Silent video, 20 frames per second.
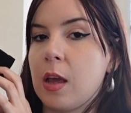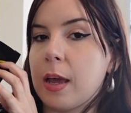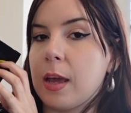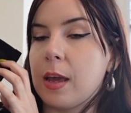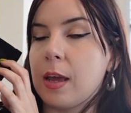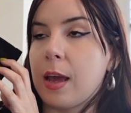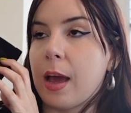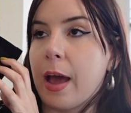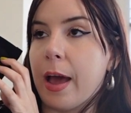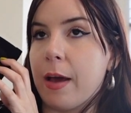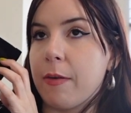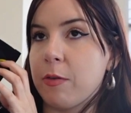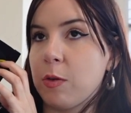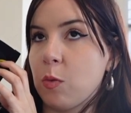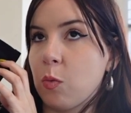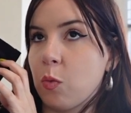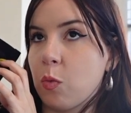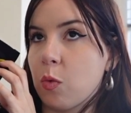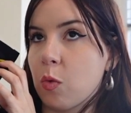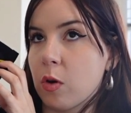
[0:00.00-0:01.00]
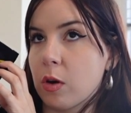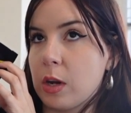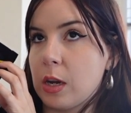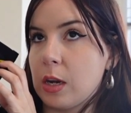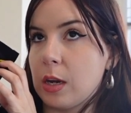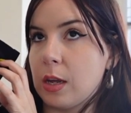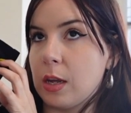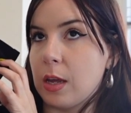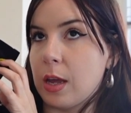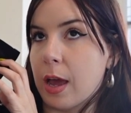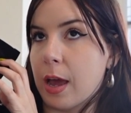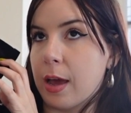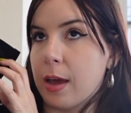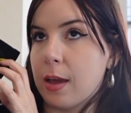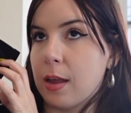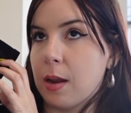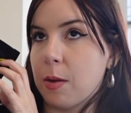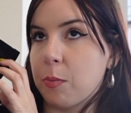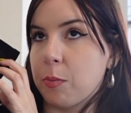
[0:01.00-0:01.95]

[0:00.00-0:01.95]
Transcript: I haven't worn it yet,